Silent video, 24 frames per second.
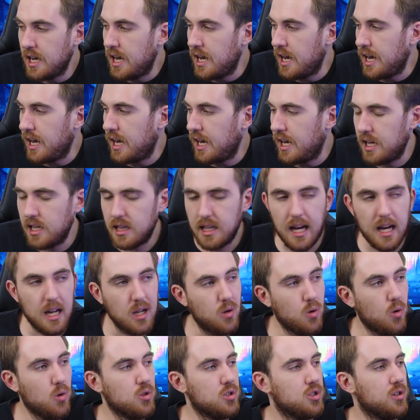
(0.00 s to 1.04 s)
Uh, like
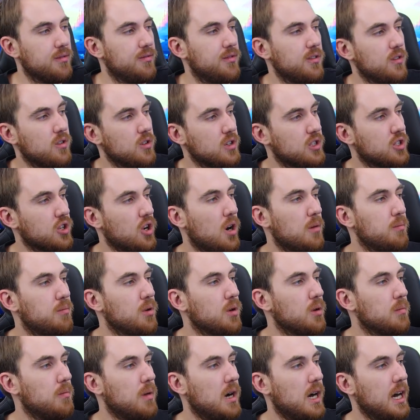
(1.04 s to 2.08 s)
also, for
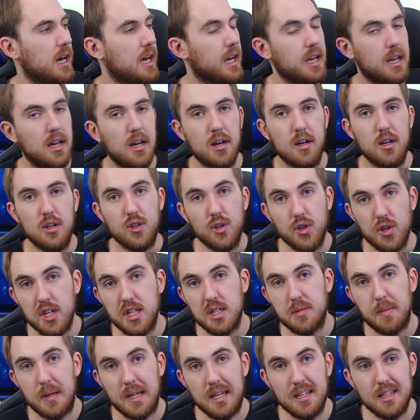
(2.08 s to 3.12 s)
example, my
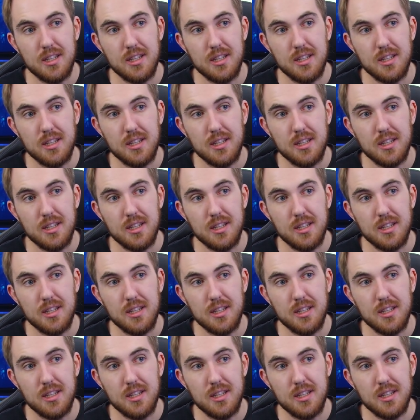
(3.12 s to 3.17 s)
USB